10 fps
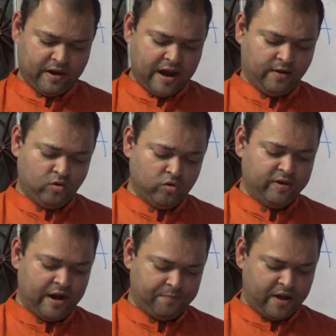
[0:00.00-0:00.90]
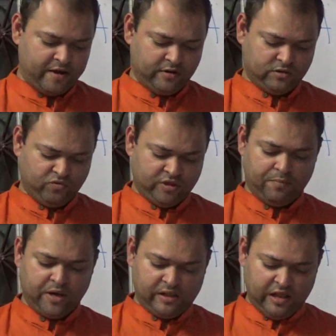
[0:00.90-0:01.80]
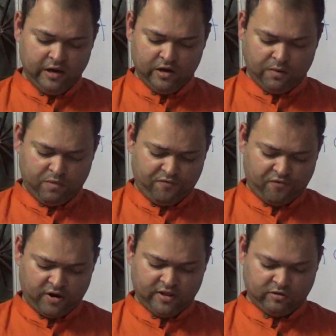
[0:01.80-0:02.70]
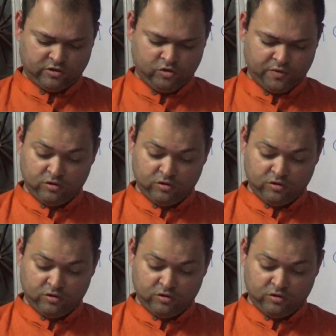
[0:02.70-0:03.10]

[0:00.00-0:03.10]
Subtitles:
and 2 grandparents with a monthly income of 40,000 rupees.